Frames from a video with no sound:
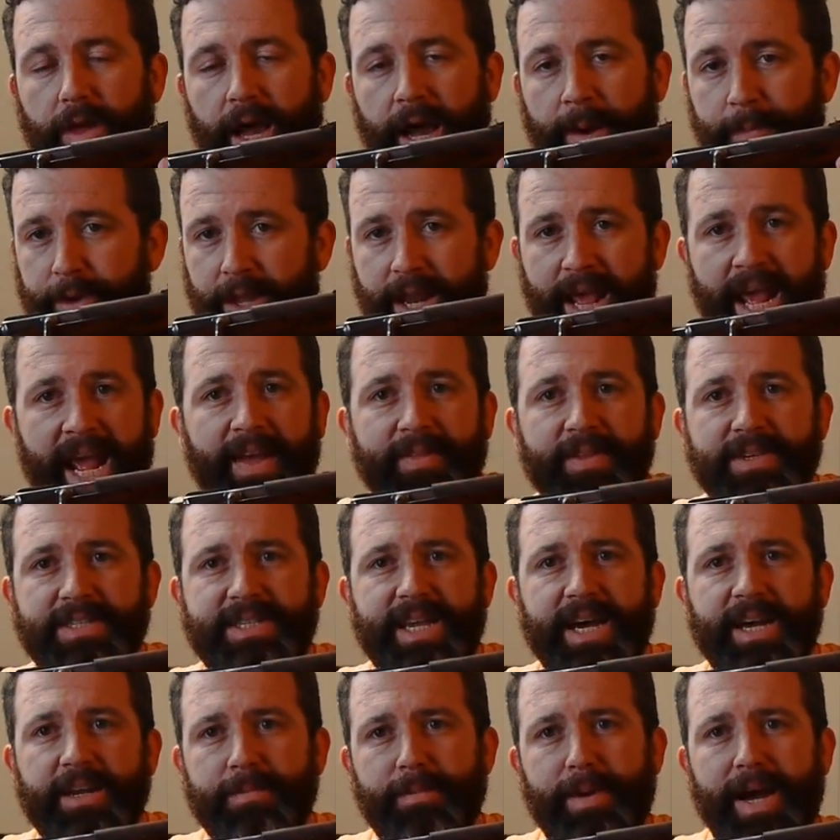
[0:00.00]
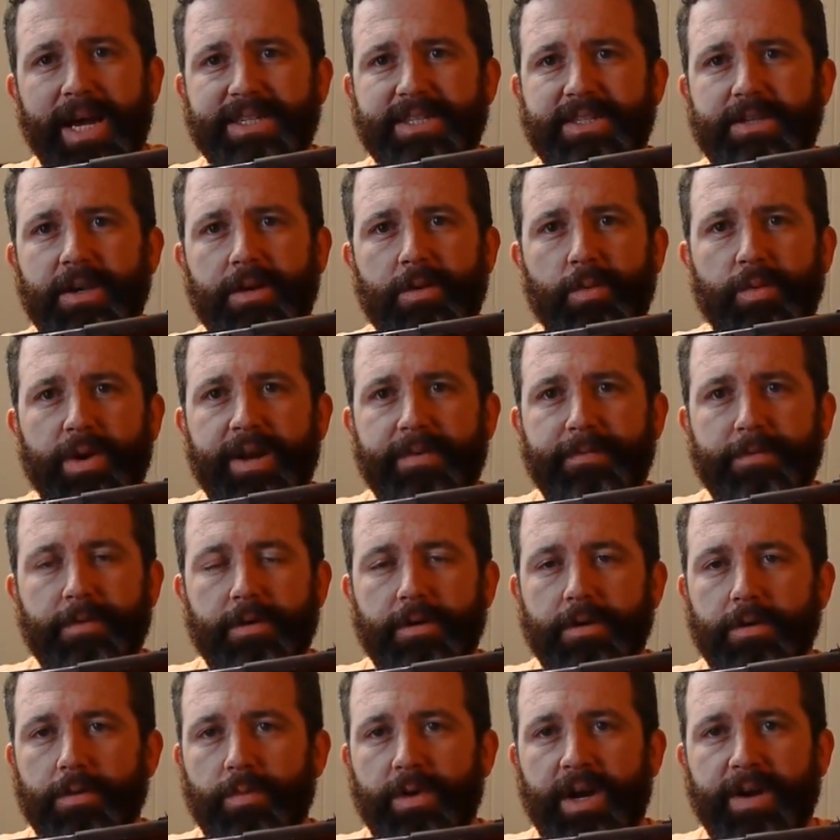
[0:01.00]
I'm going to hand this down to my son
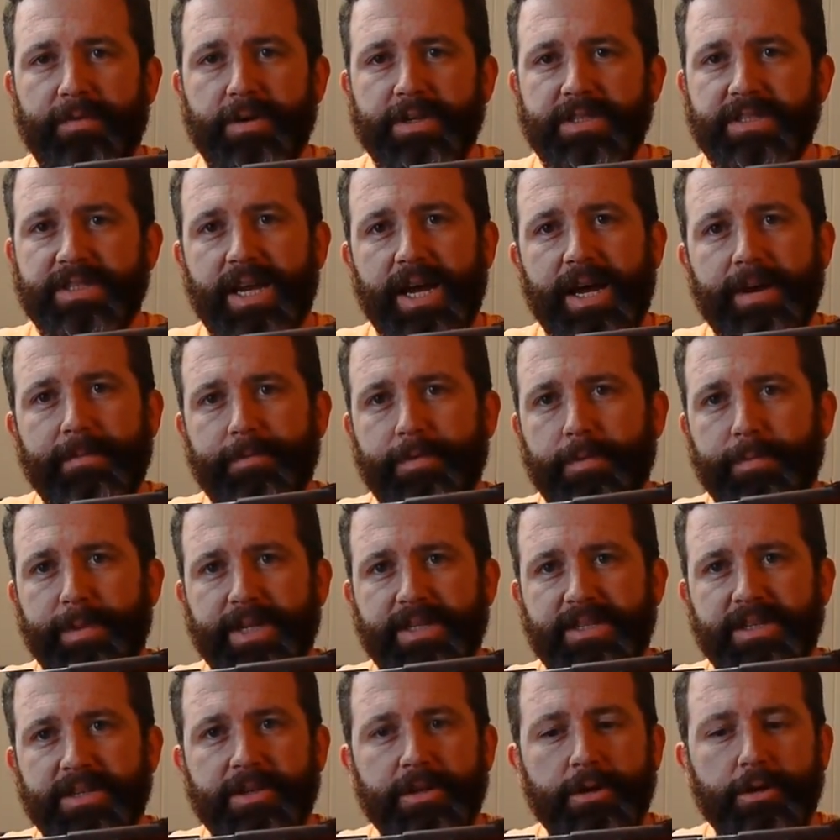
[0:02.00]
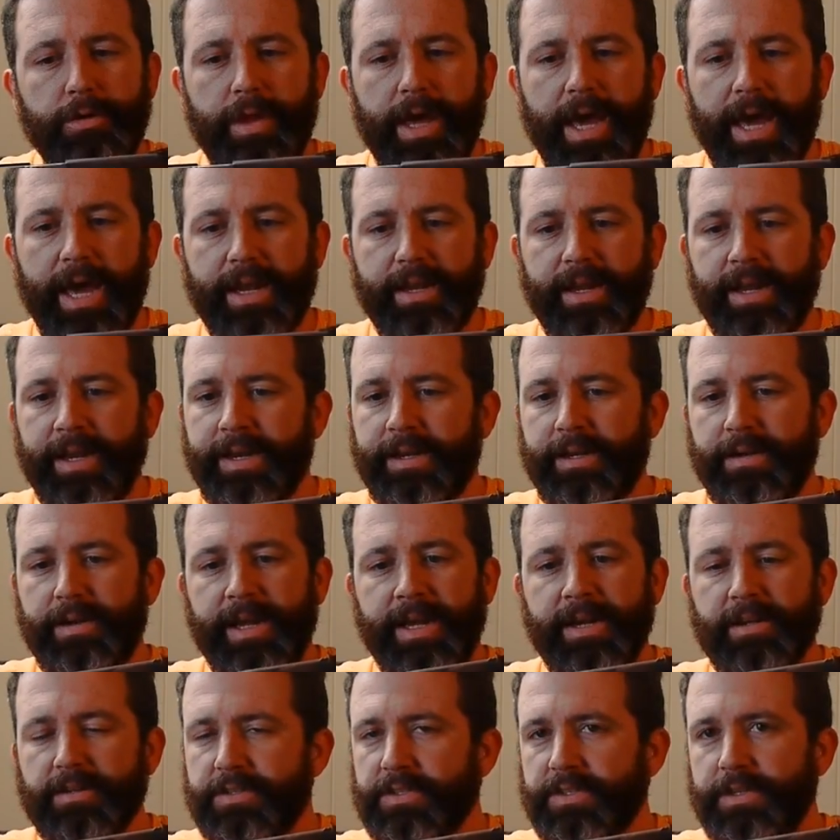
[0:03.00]
whenever it's time for me to do that, and
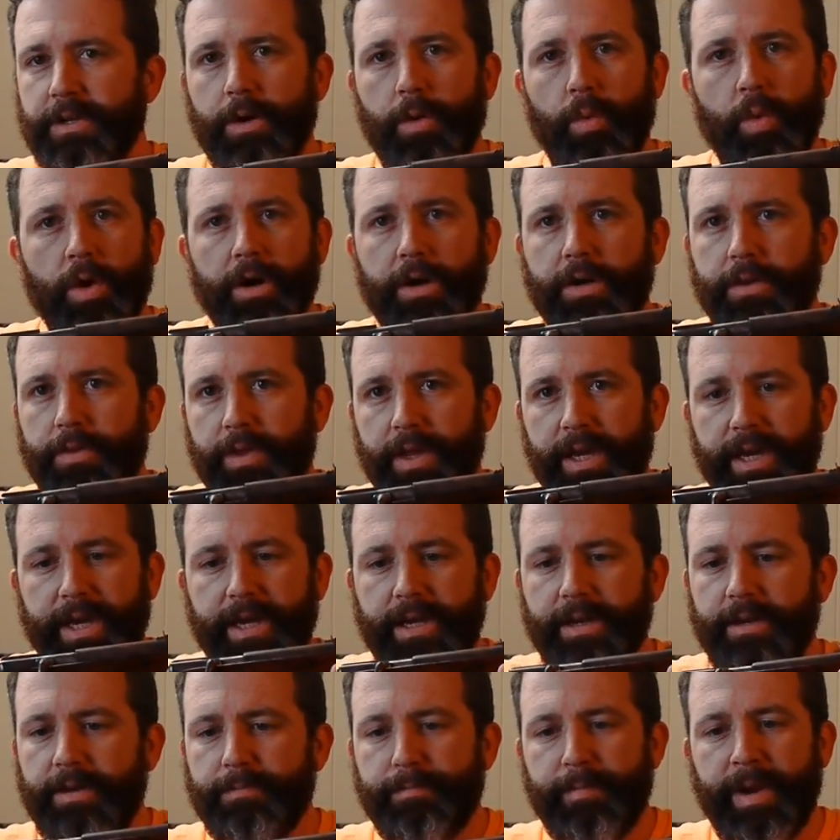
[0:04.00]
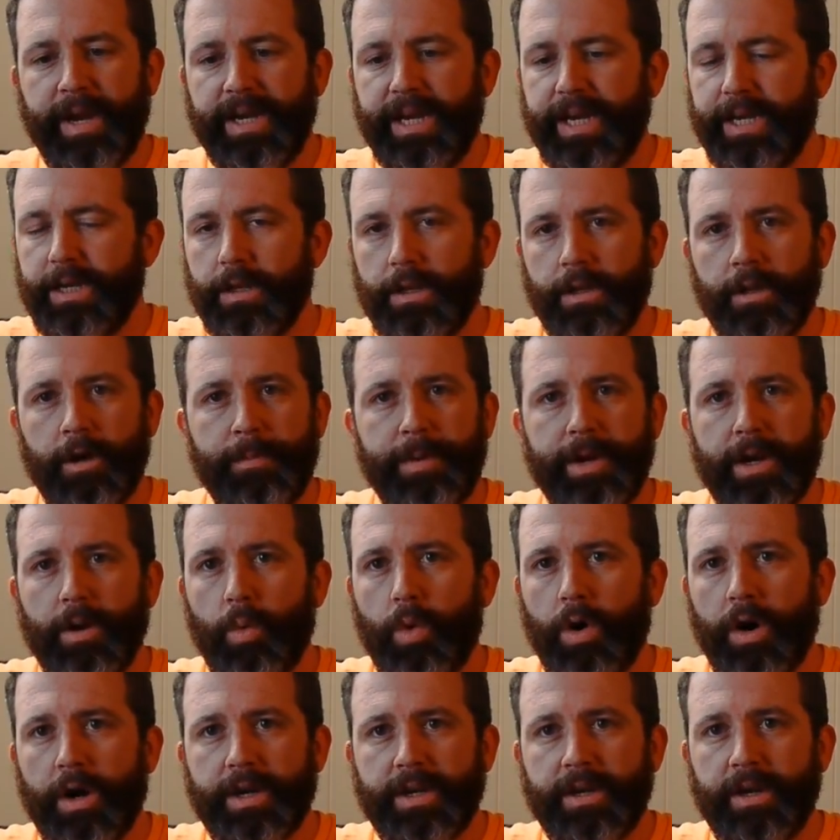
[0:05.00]
it'll still work then. May need a little bit
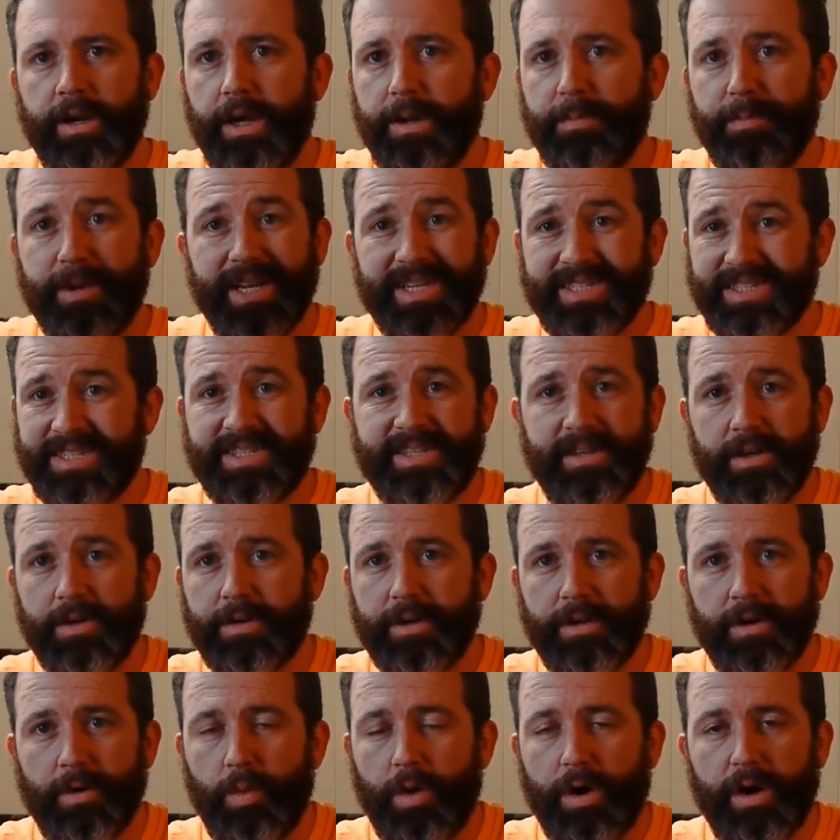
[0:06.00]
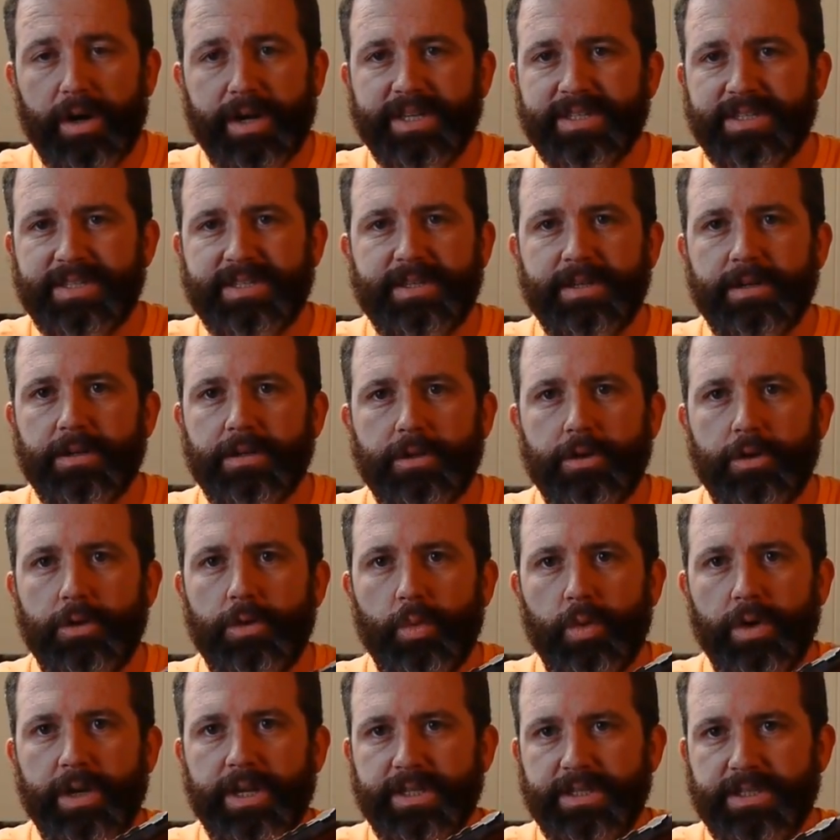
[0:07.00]
of work done, but it's still going to work and still
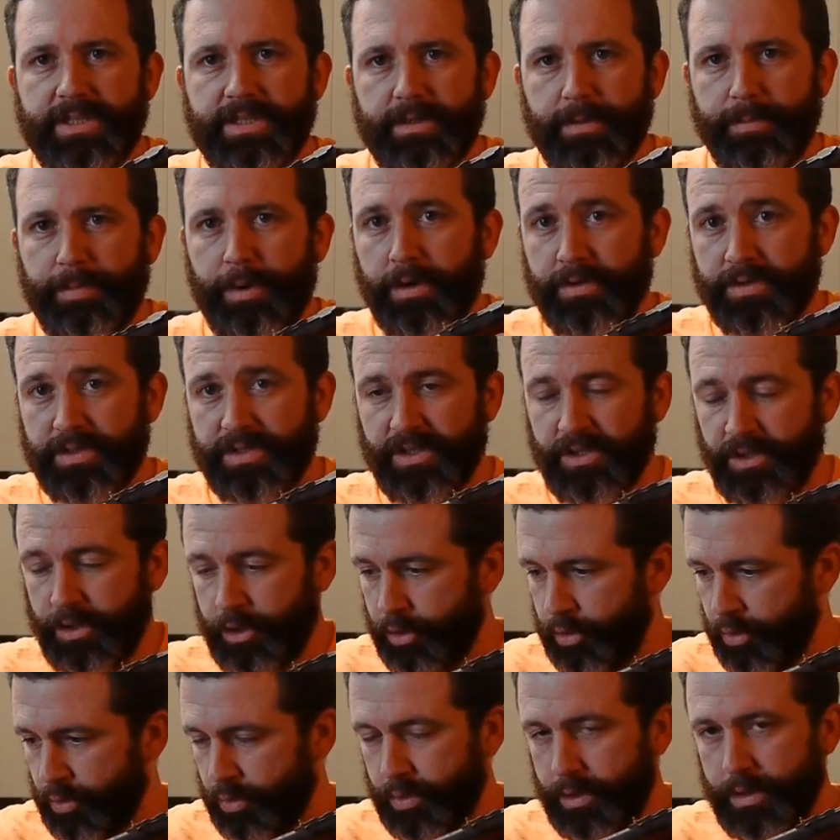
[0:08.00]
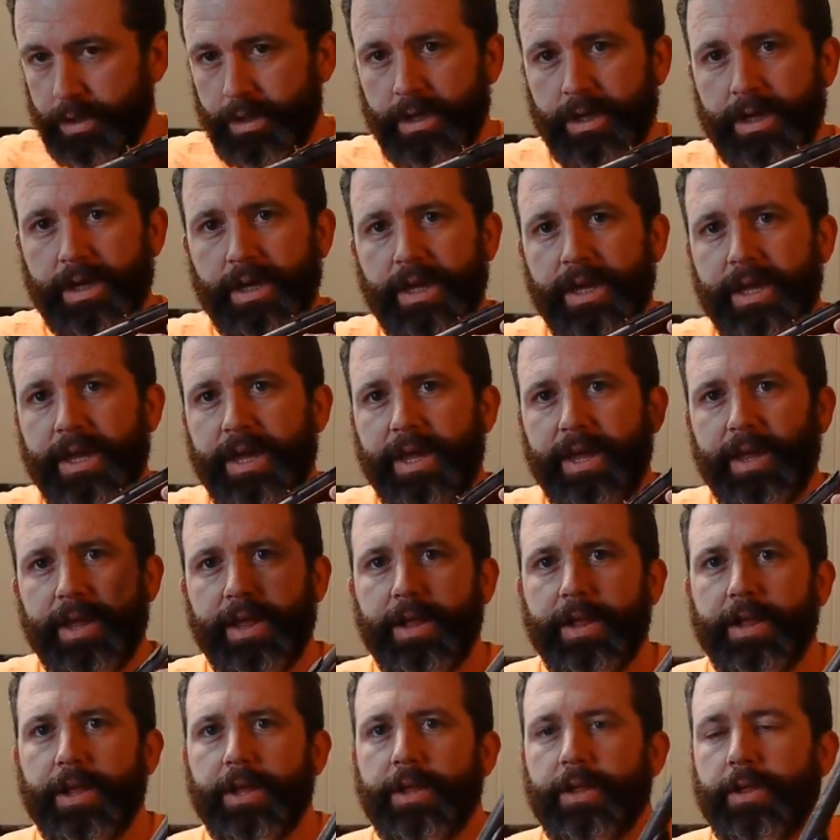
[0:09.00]
do what it's supposed to do.
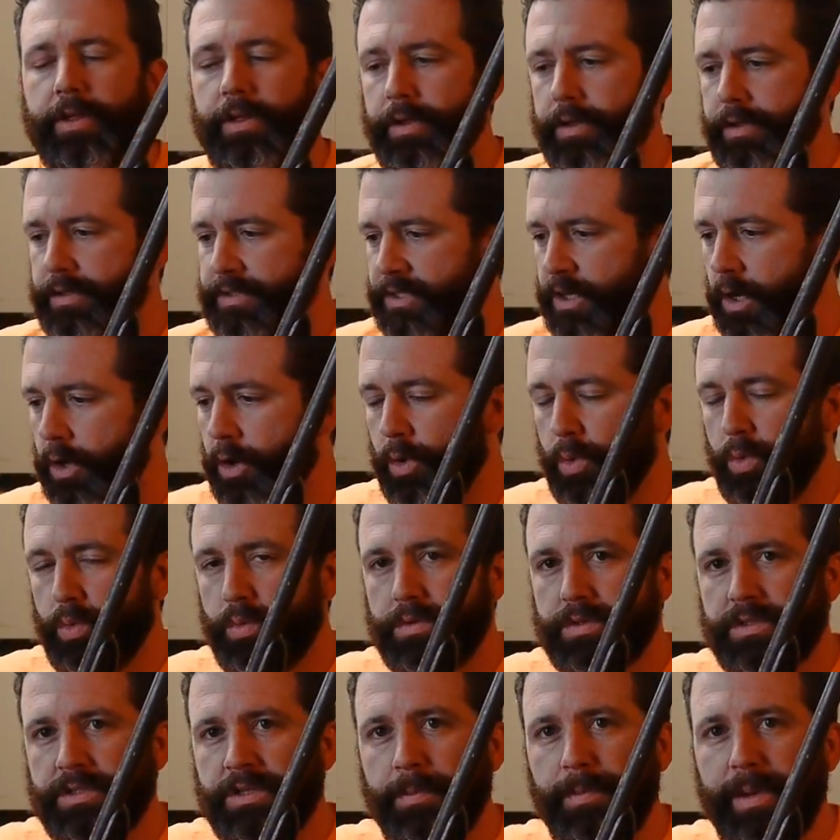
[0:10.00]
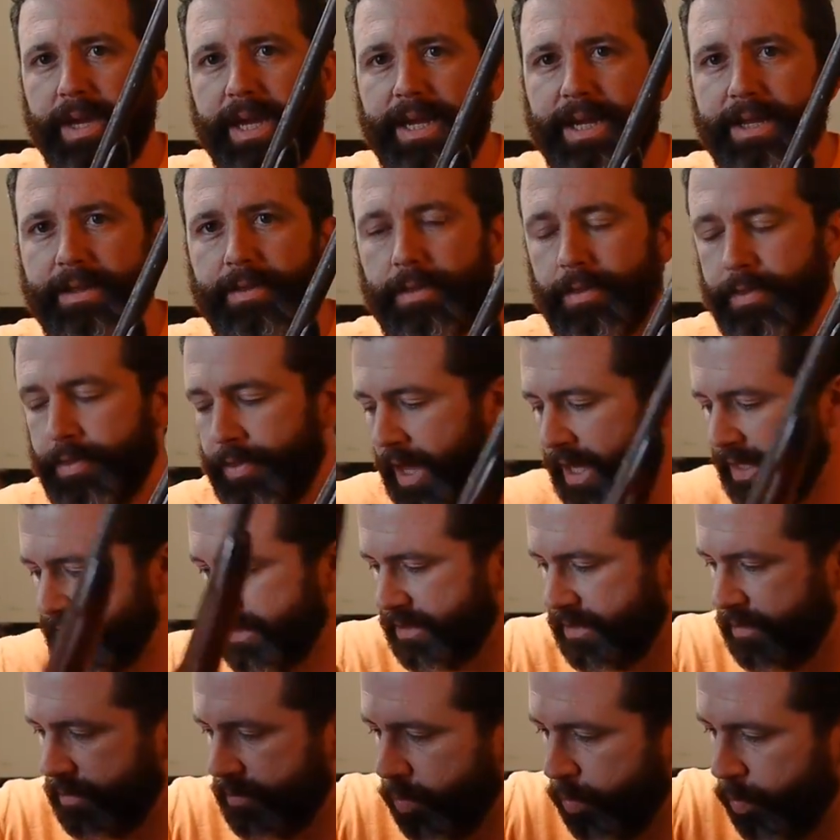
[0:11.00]
So, to me,
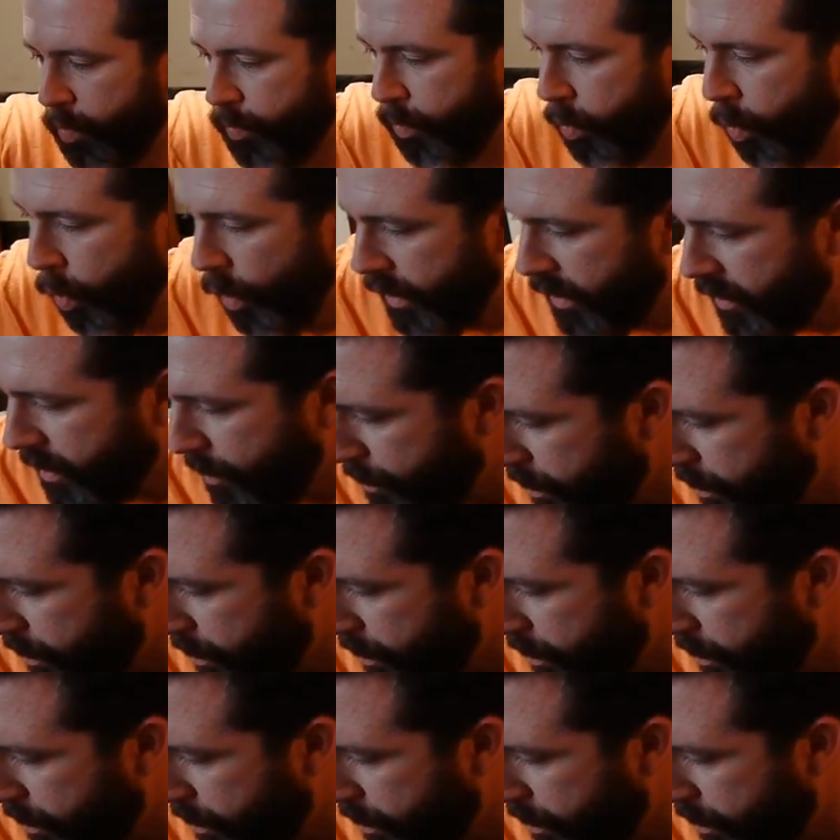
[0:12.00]
that's one of